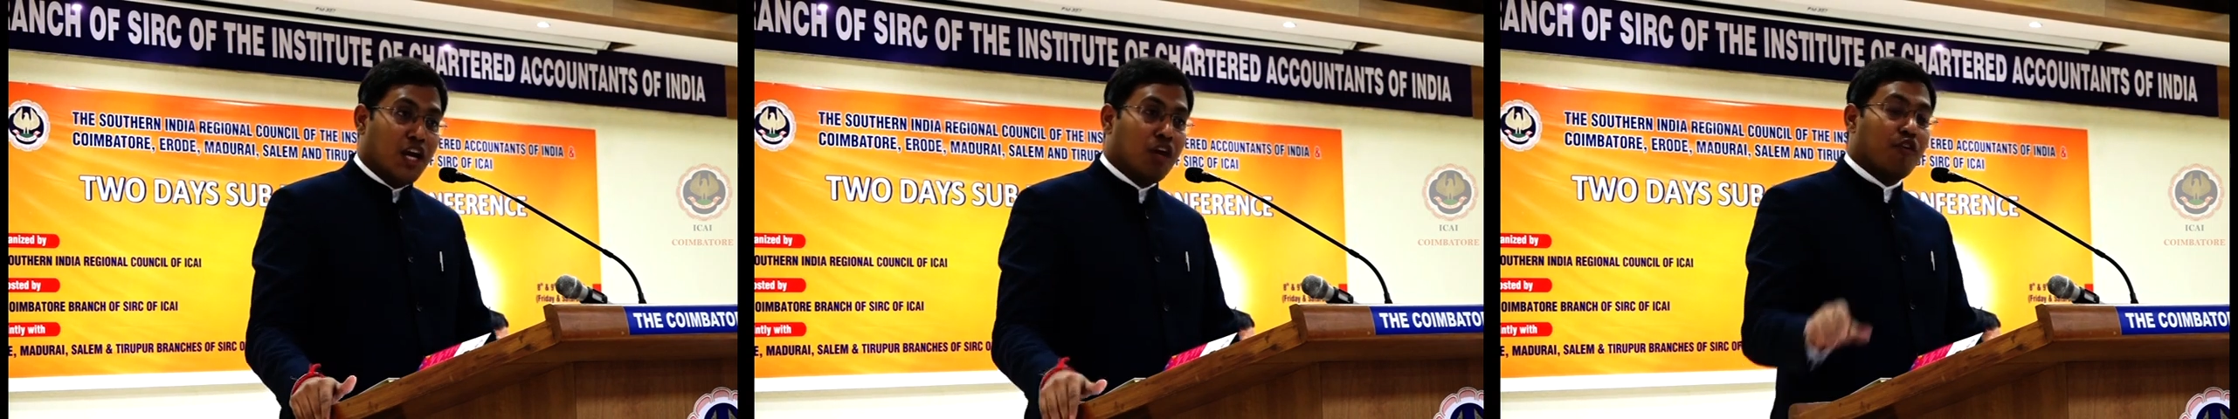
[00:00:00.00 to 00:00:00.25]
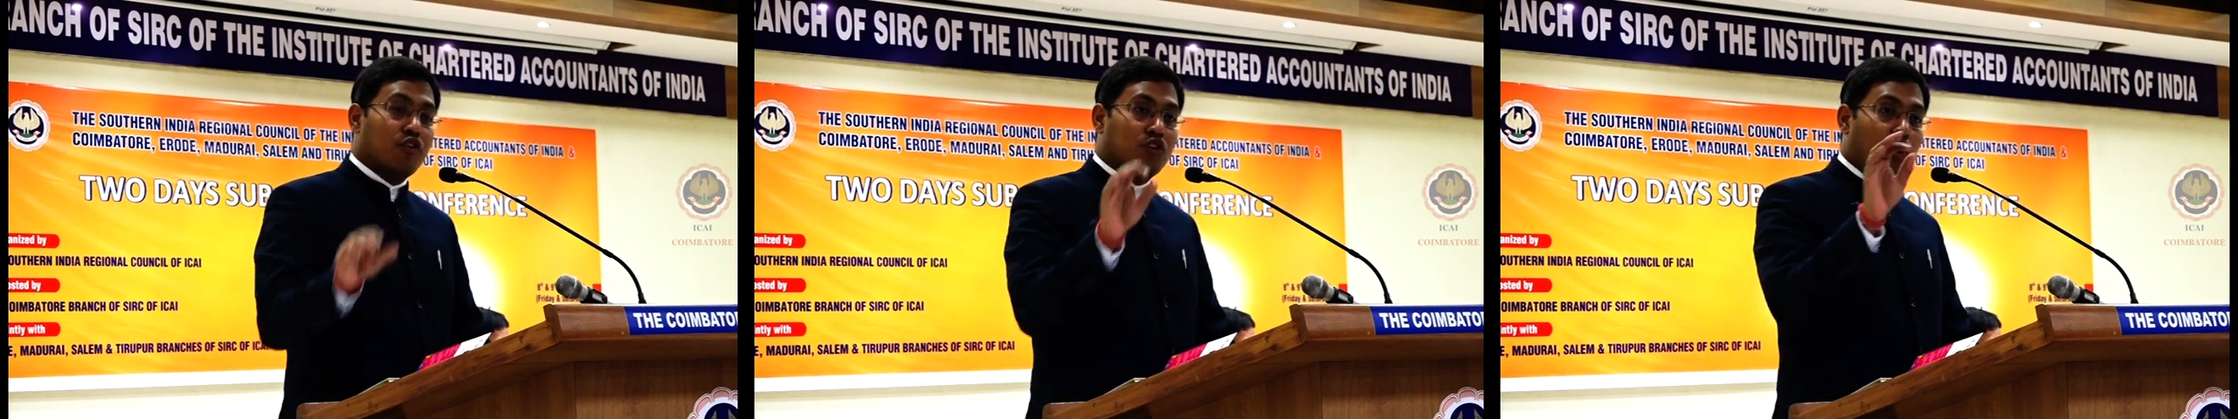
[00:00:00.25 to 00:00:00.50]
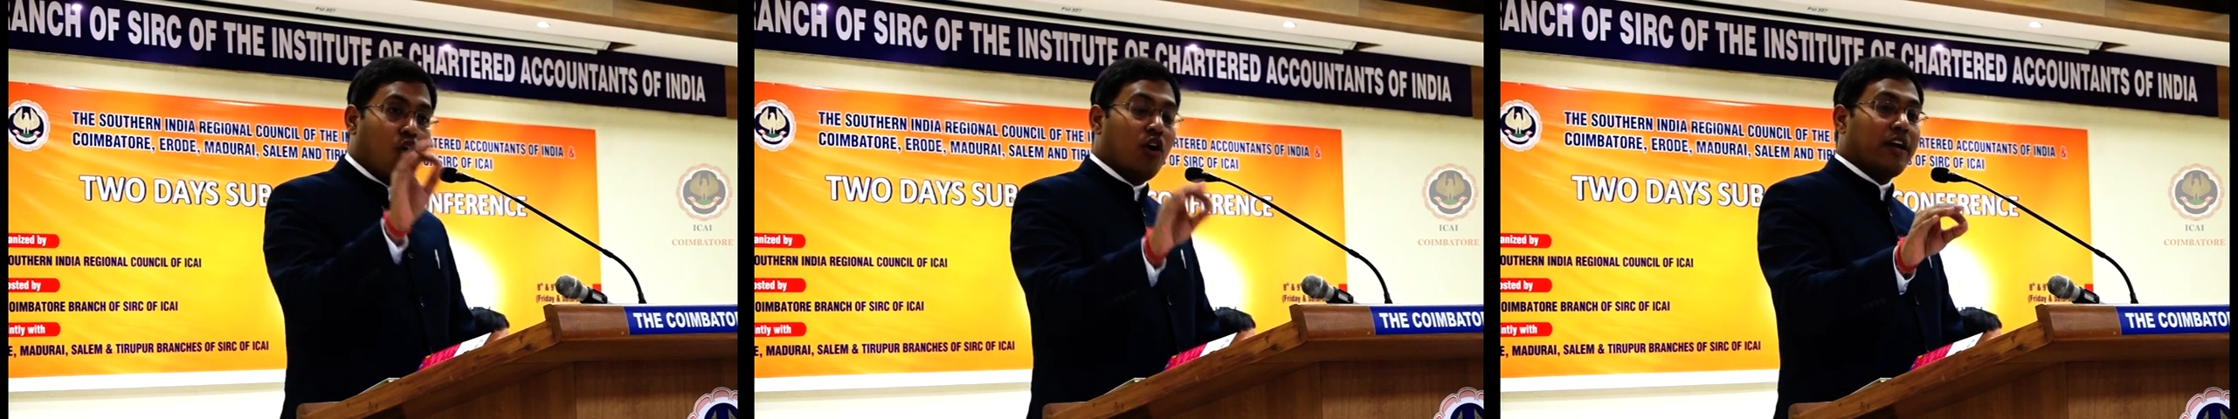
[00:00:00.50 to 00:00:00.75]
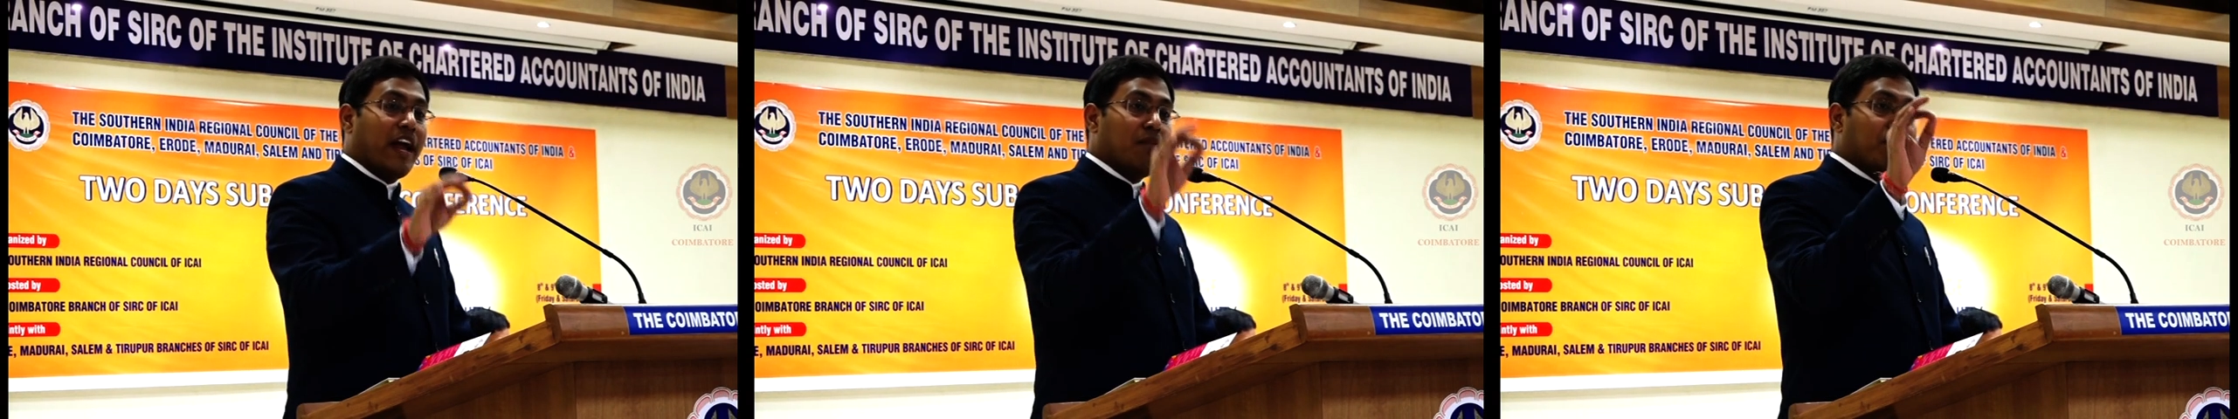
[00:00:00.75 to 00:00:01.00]
If you
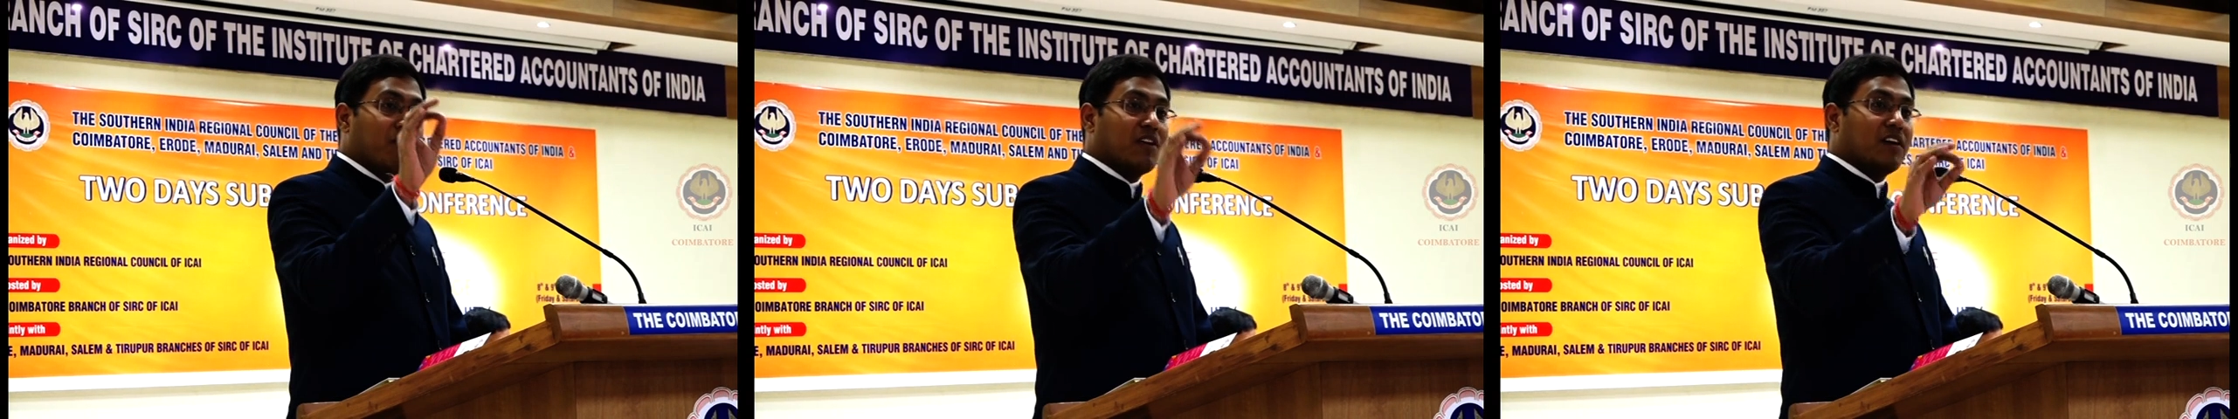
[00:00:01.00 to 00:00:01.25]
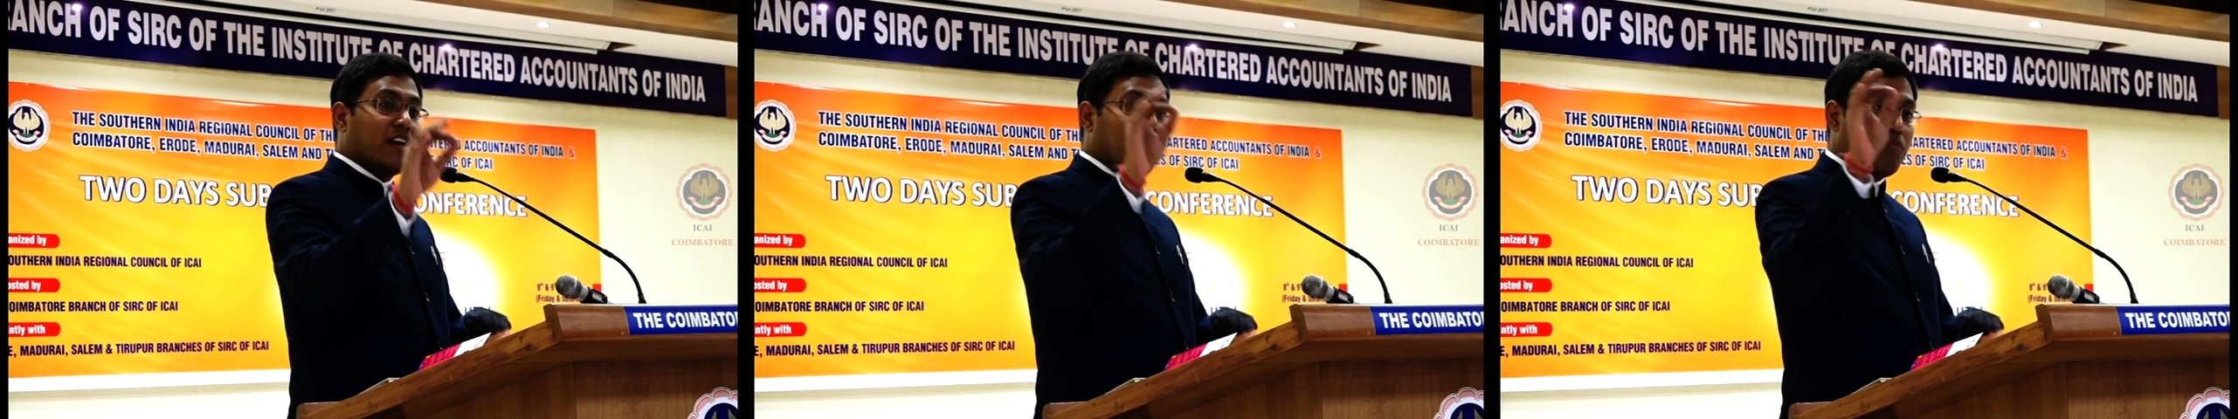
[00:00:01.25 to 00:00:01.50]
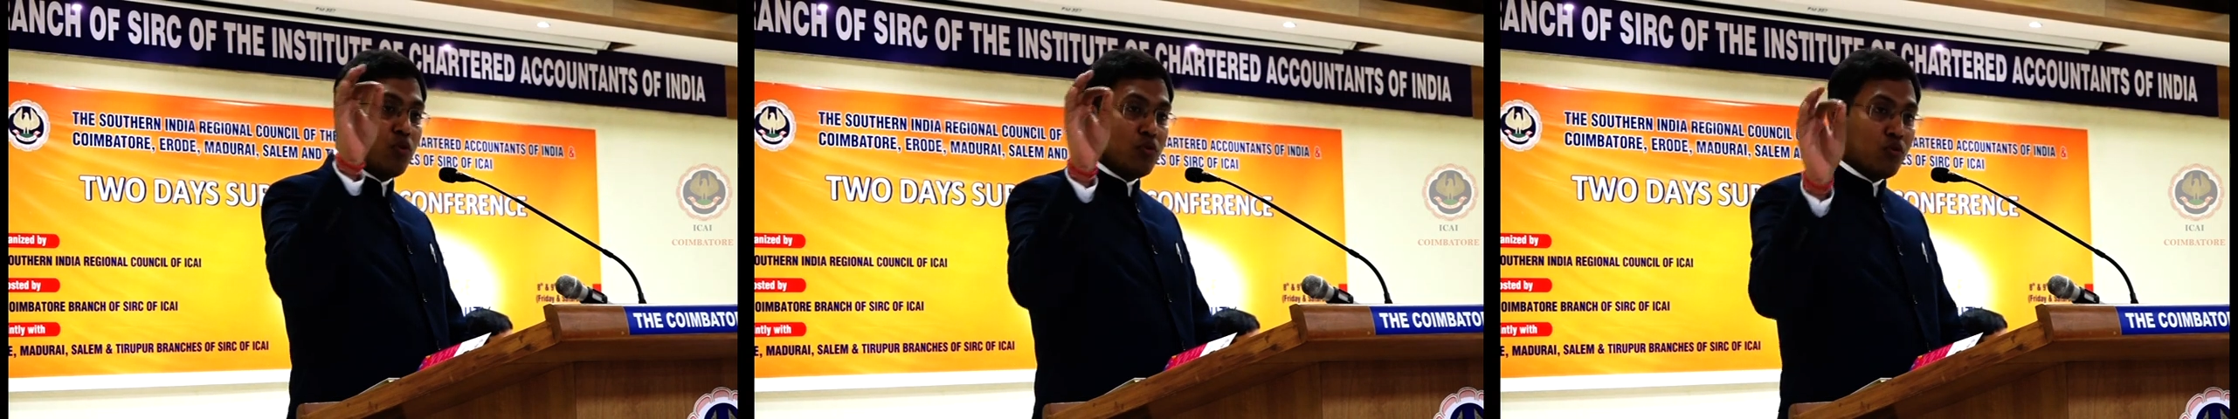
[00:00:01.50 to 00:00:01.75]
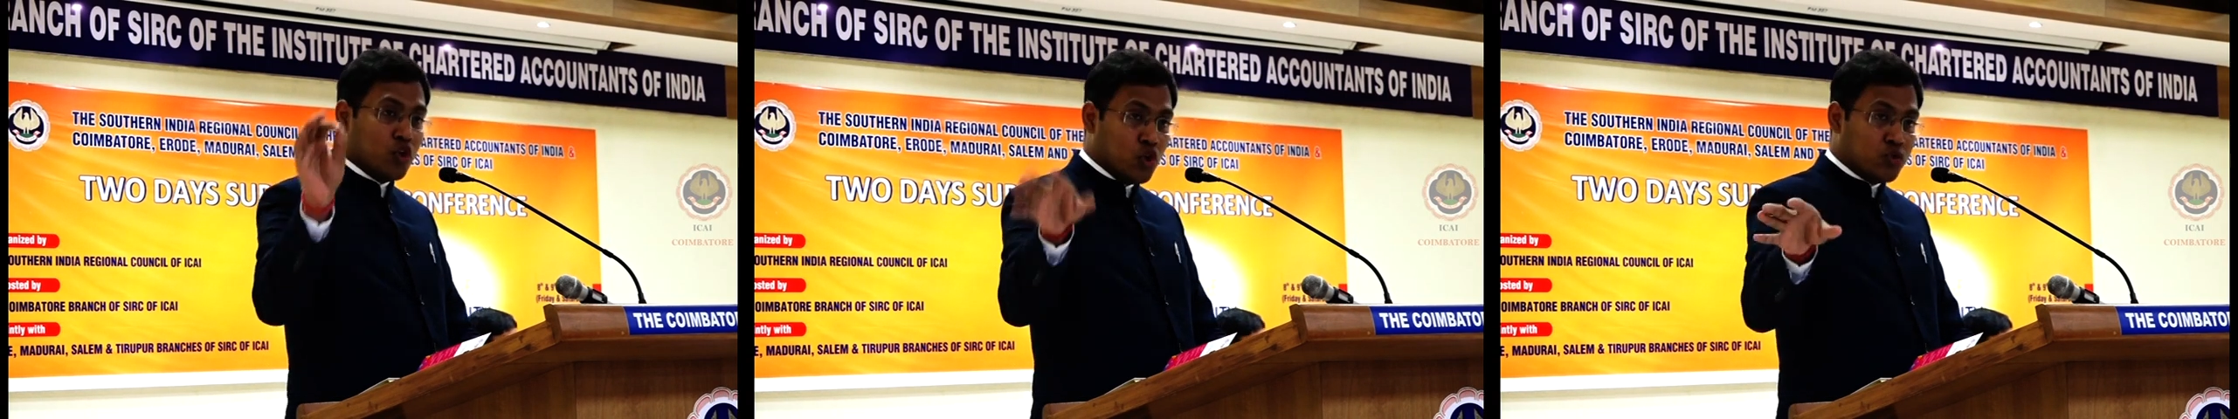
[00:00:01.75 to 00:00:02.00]
don't empower the
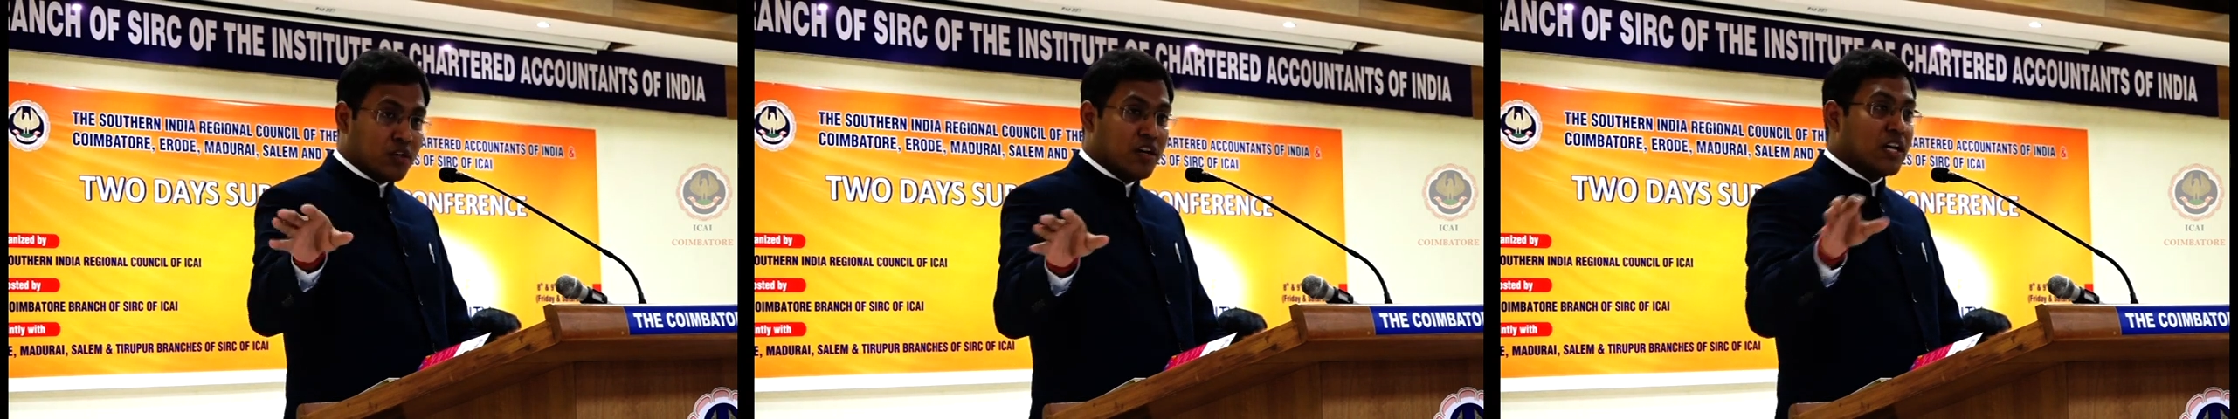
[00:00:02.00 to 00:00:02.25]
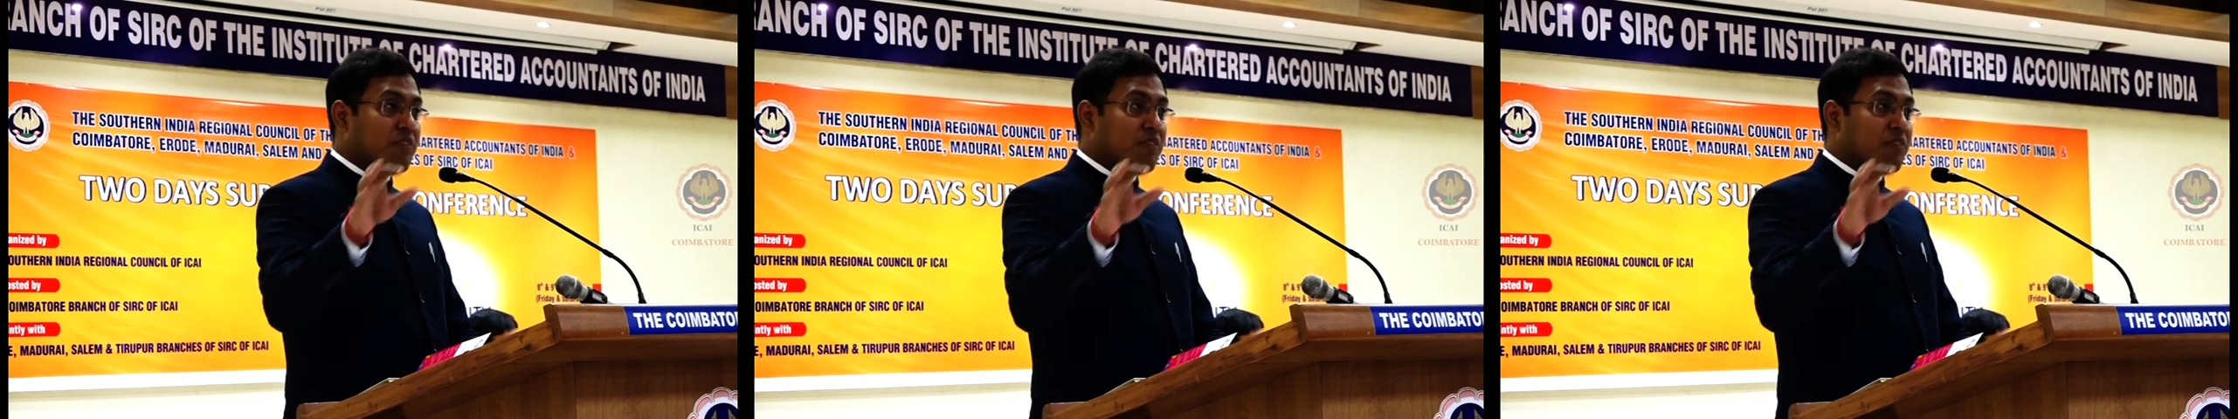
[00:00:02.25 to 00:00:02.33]
neighborhood youth,